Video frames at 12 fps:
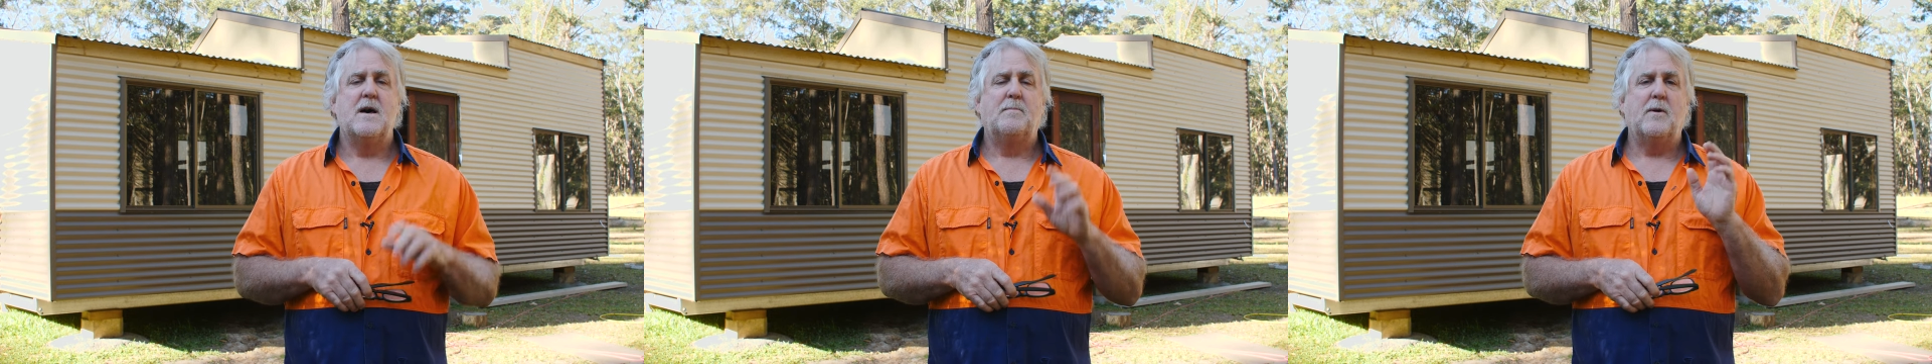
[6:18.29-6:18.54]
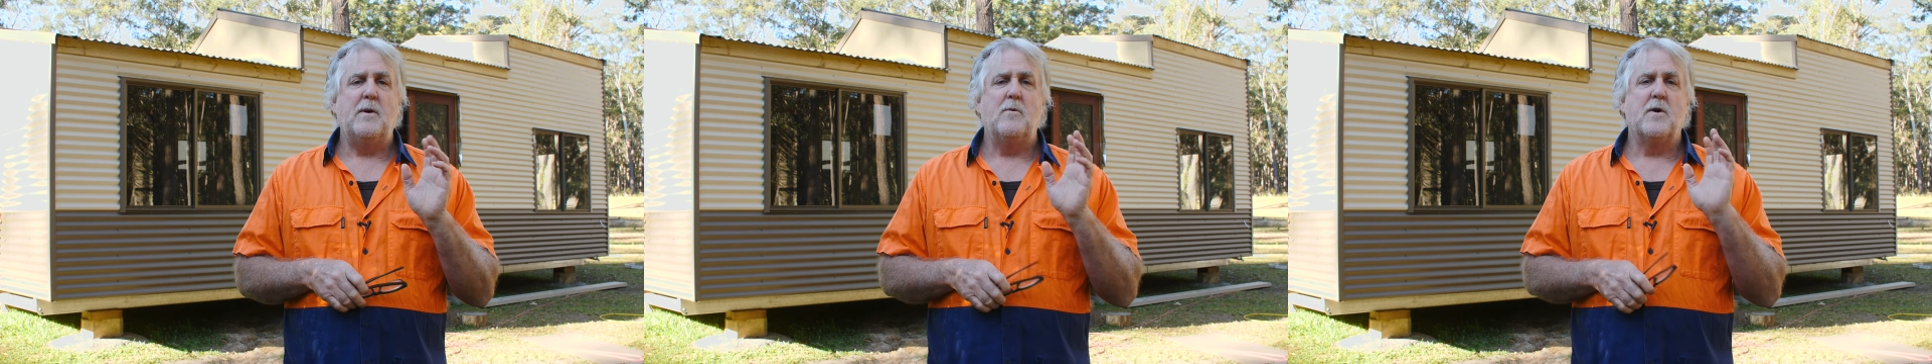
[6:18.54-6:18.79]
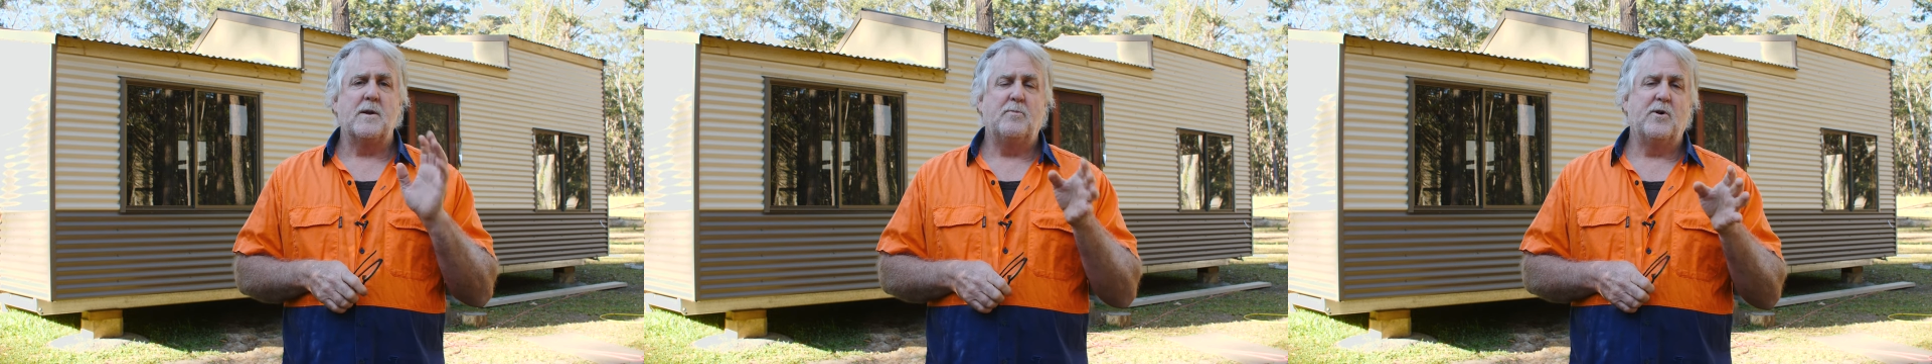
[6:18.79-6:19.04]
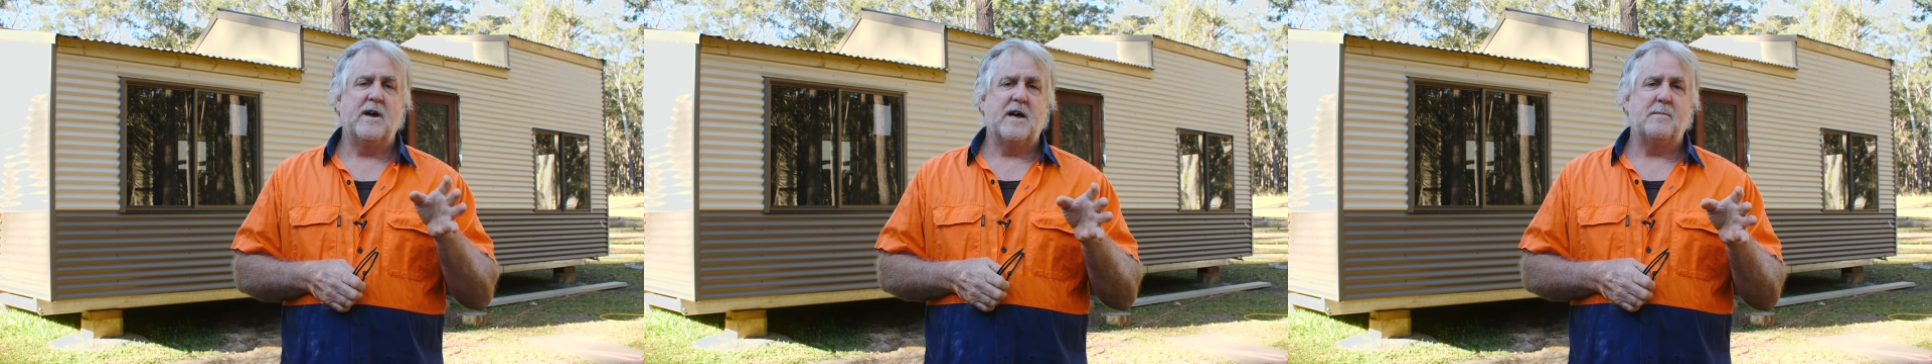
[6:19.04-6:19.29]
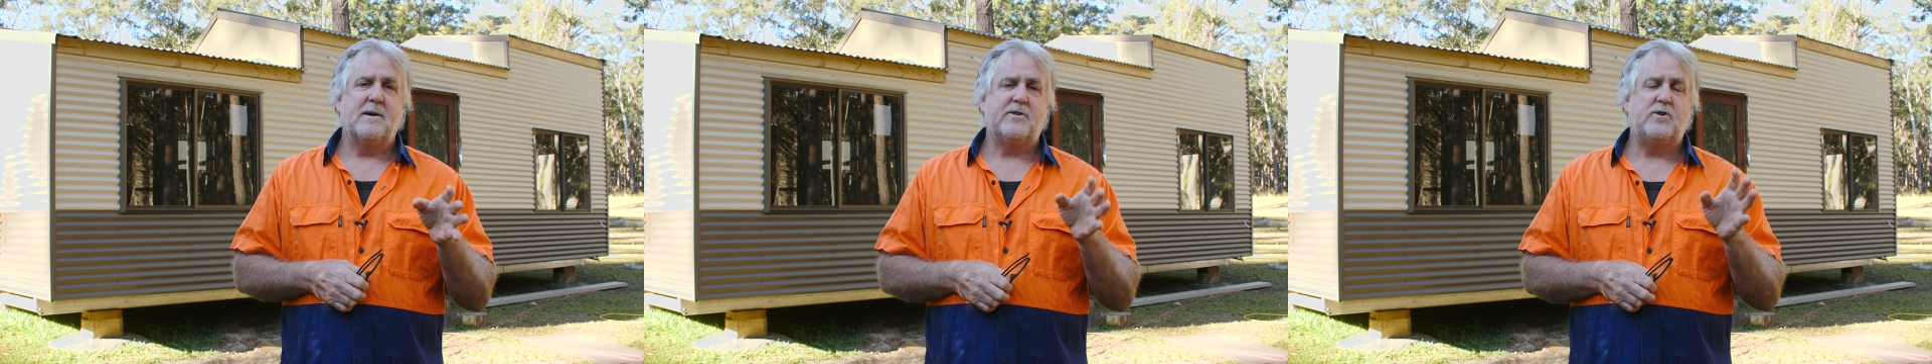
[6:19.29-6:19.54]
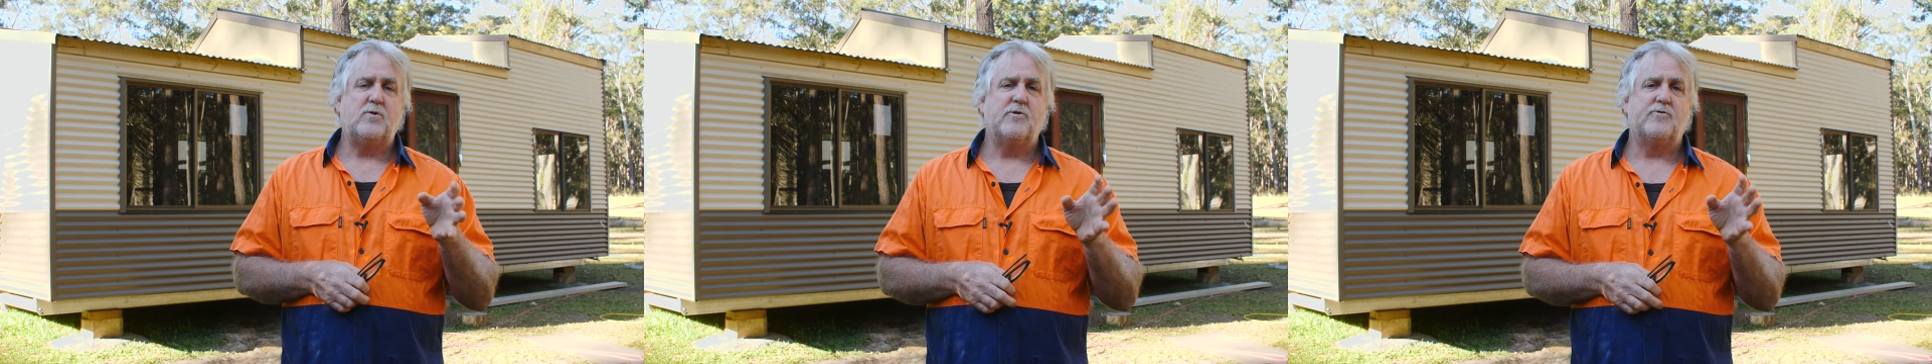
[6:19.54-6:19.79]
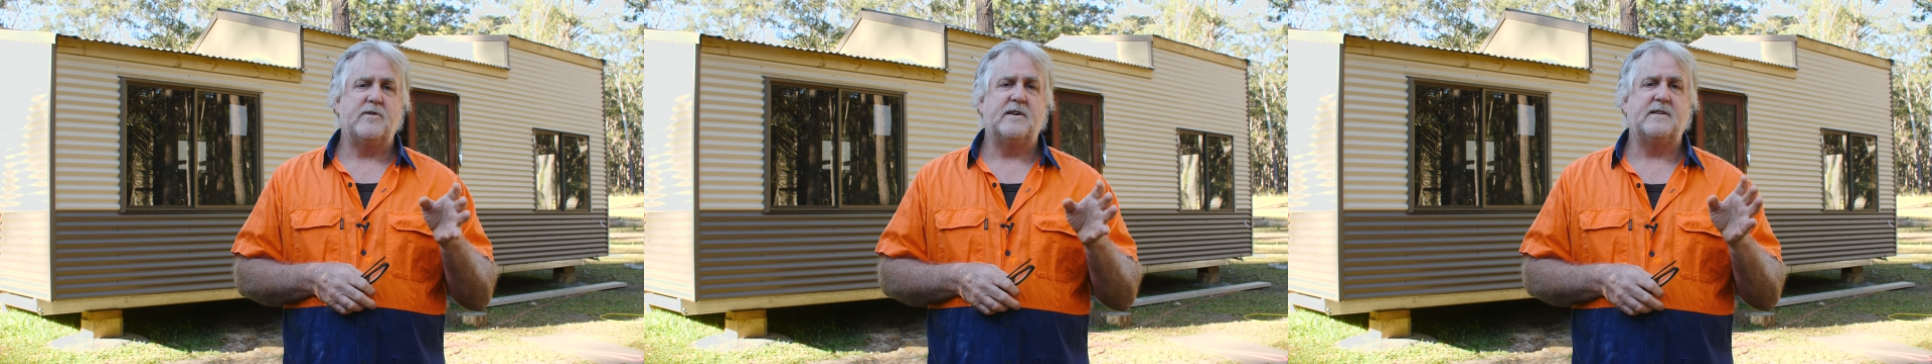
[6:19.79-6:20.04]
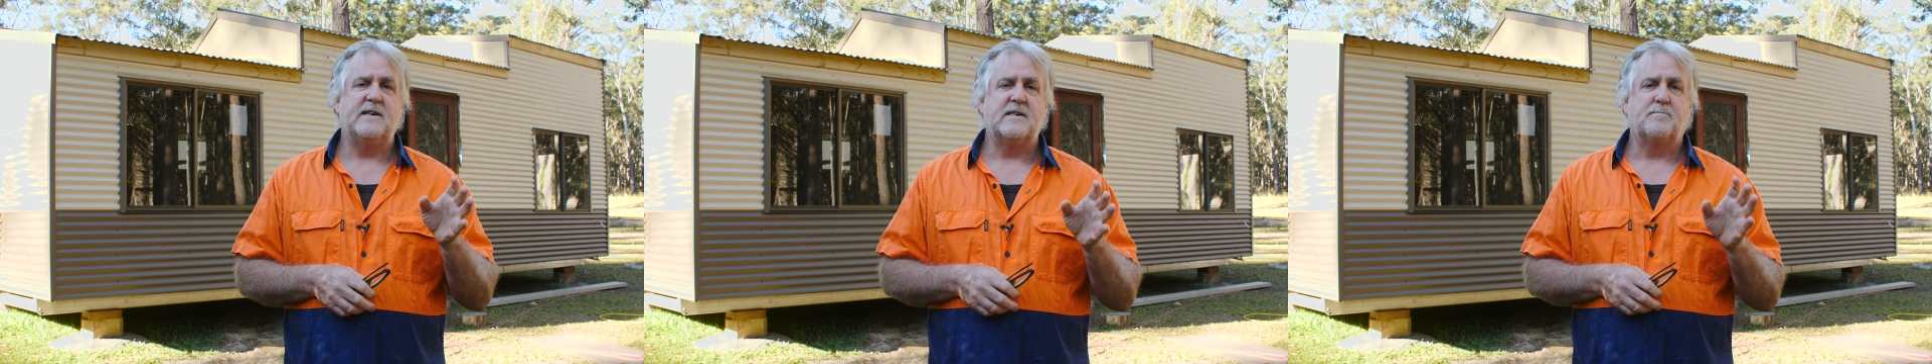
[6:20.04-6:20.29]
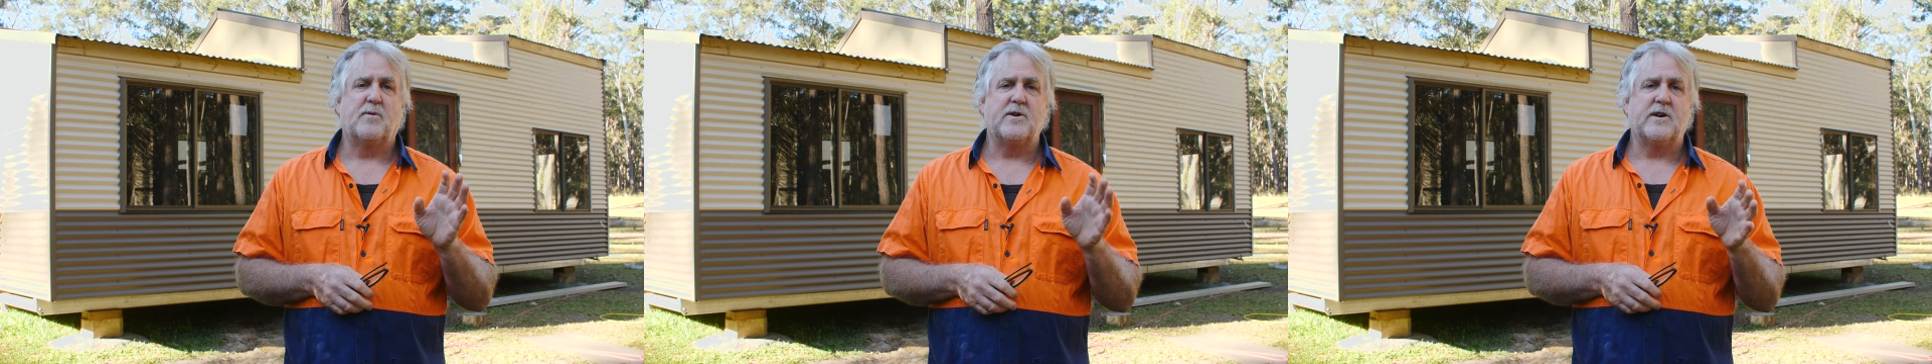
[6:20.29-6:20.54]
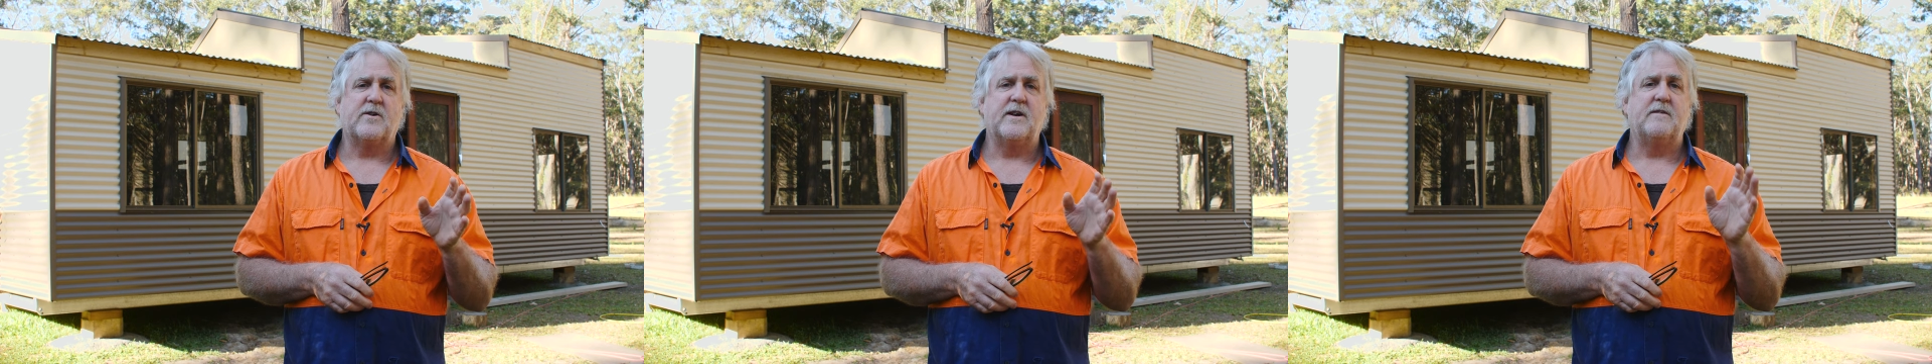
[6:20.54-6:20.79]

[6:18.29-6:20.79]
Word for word: But we want to put out about two or three of these per year.